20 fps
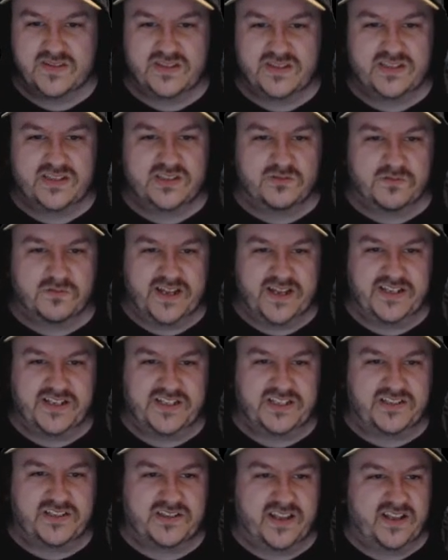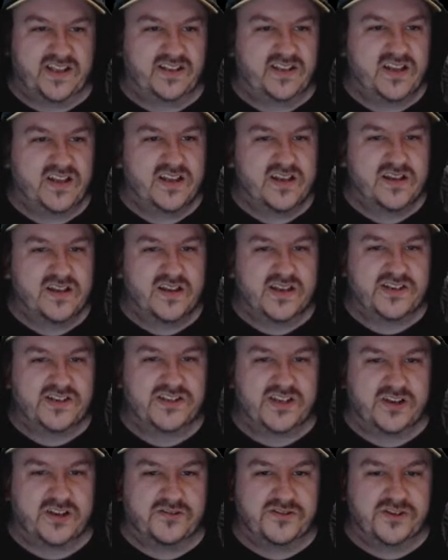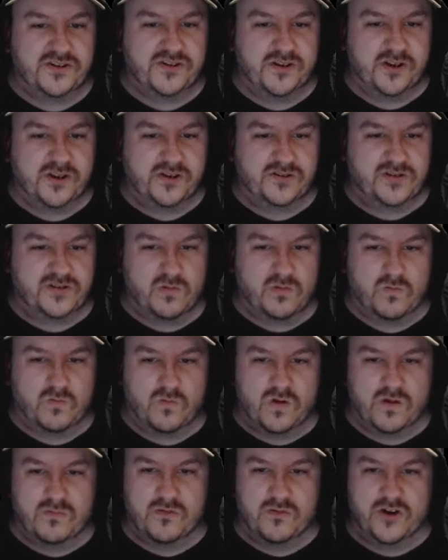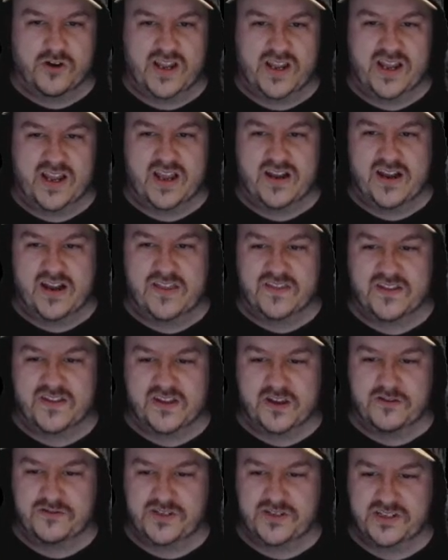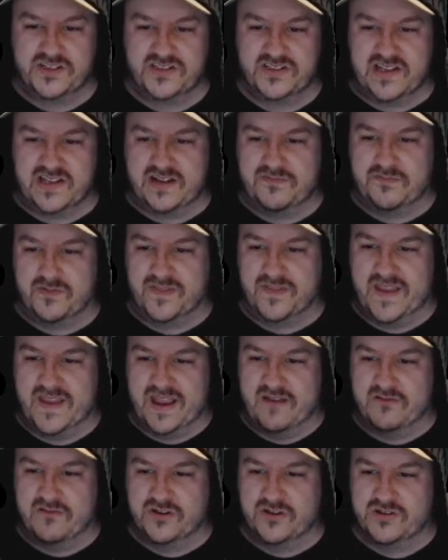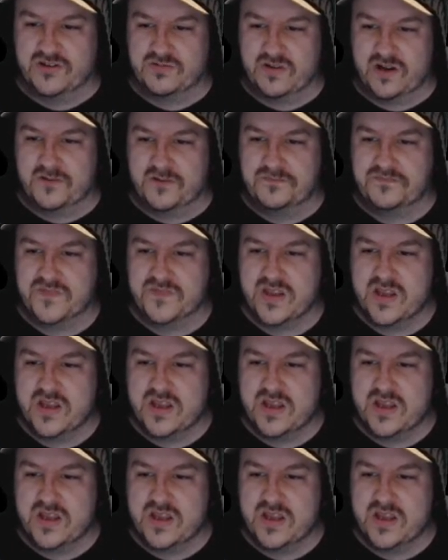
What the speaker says: This is the wages thing. It shows you who's on what money and then the coaching staff, what they're on as well.